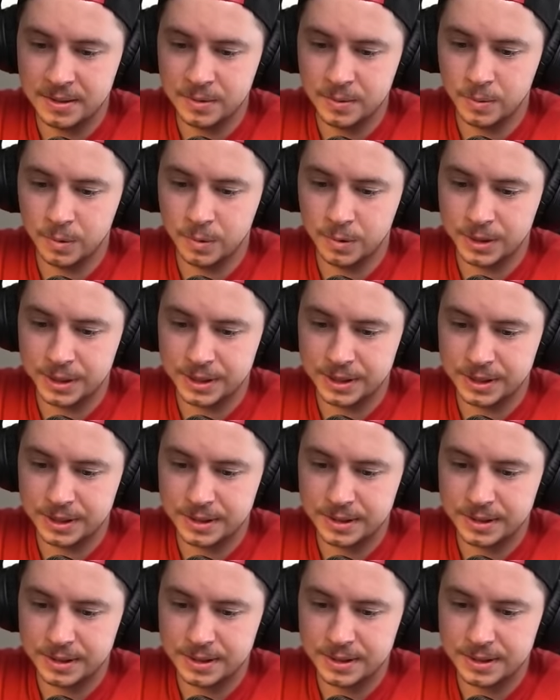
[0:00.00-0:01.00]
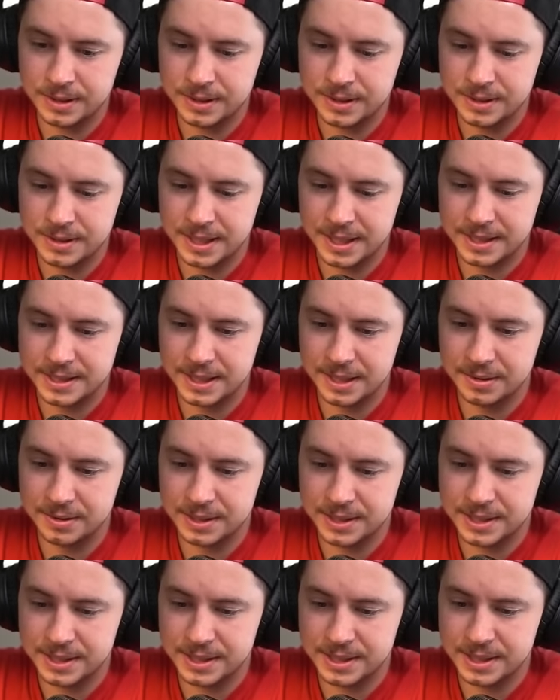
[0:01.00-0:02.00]
Warden takes out
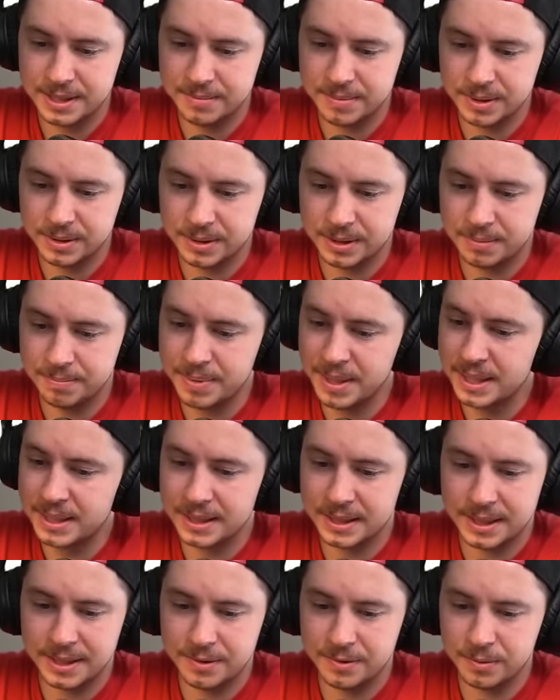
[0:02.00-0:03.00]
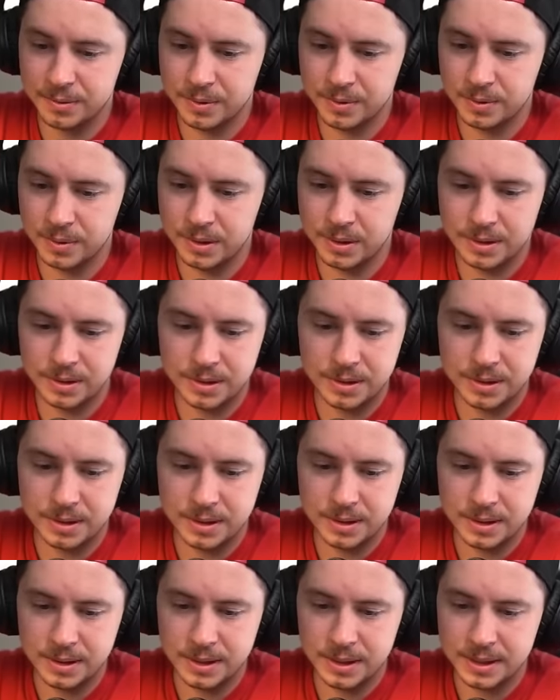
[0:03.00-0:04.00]
the CC building. P.E.K.K.A. get through the wall.
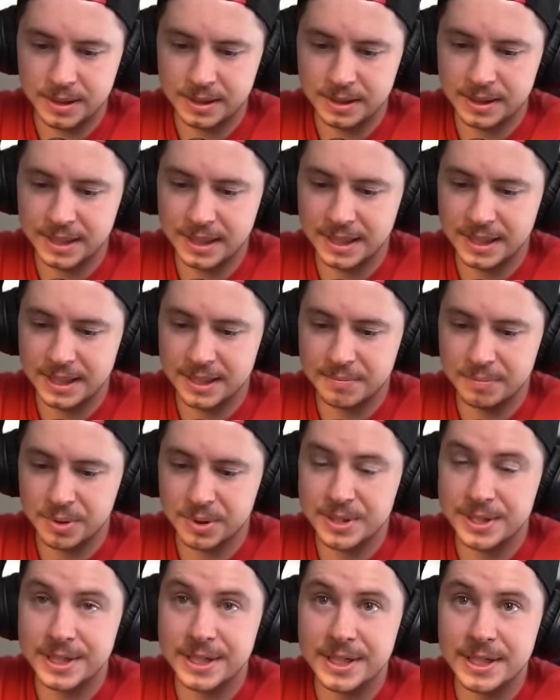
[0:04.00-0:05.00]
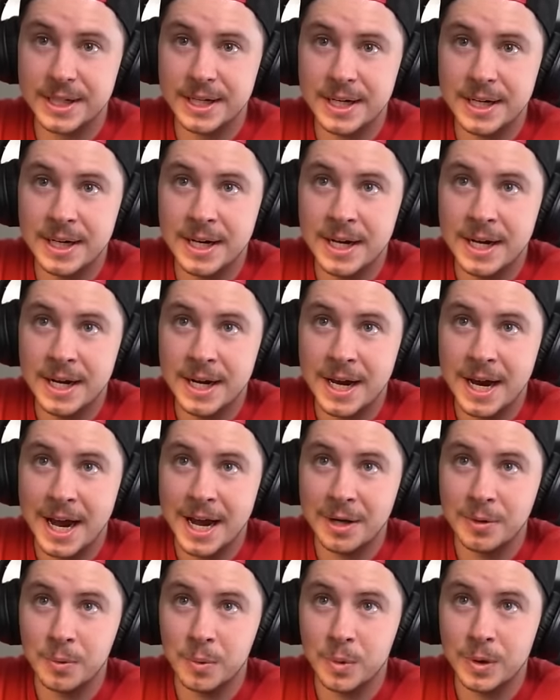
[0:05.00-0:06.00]
99%
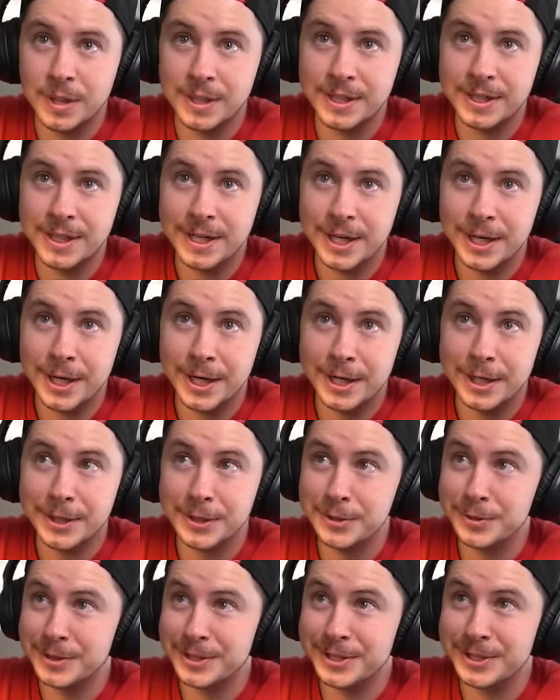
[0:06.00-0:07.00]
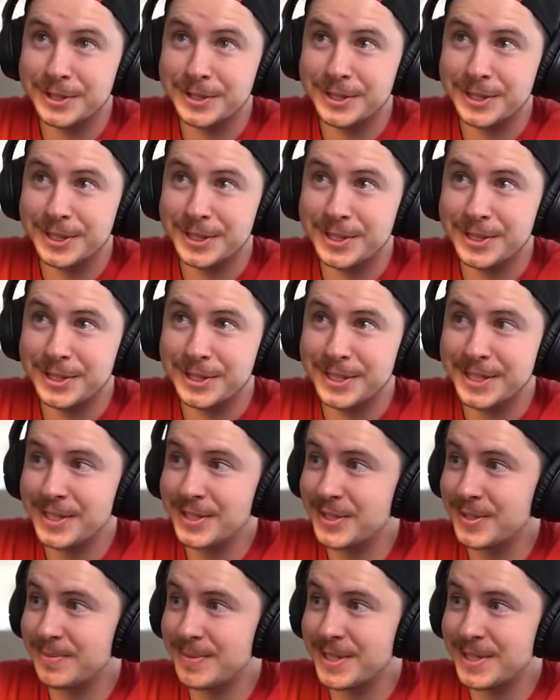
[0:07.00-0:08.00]
and 100. GG's
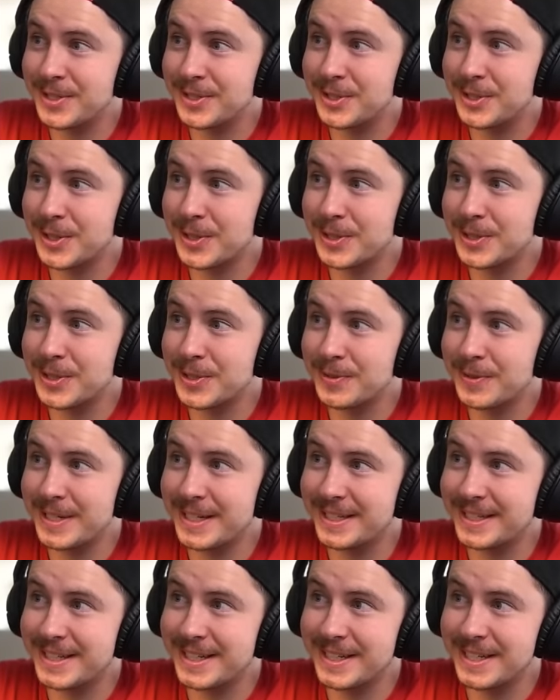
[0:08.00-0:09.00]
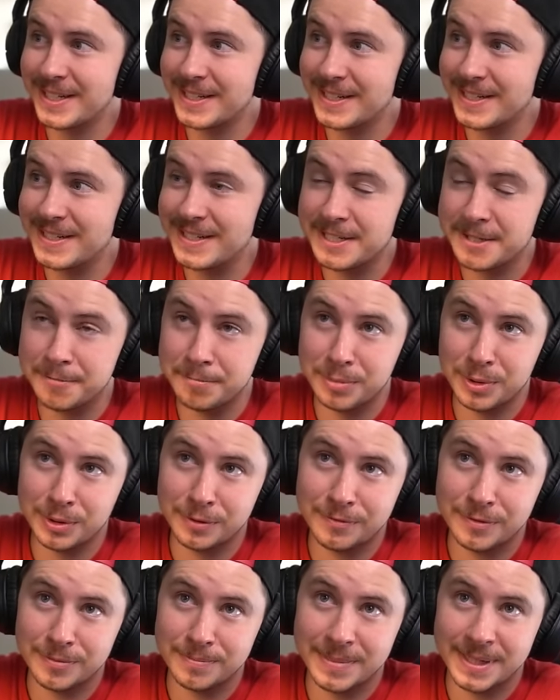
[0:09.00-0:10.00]
to Mr. Choco right there. It's a
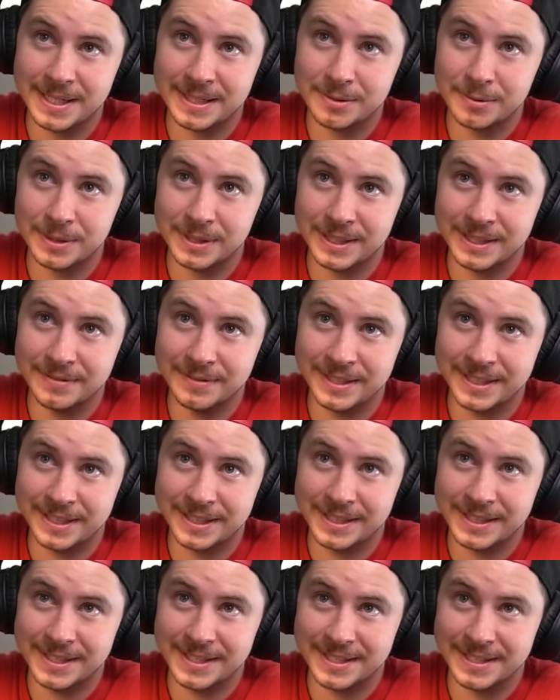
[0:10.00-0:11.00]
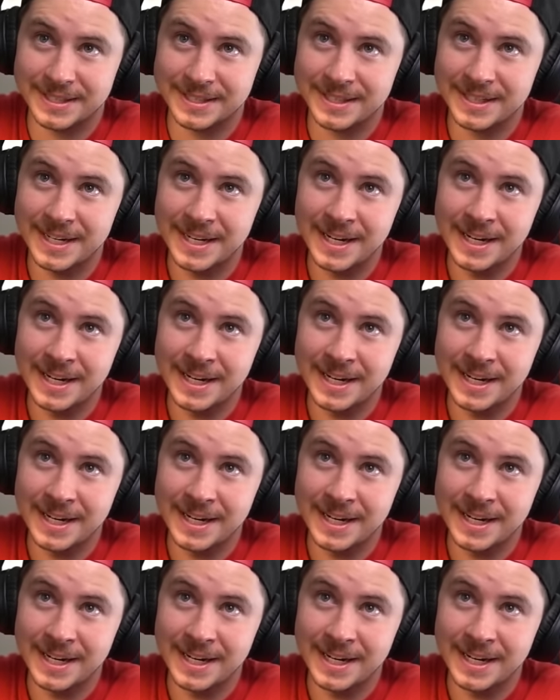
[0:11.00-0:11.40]
beautiful meta we're living in, isn't it?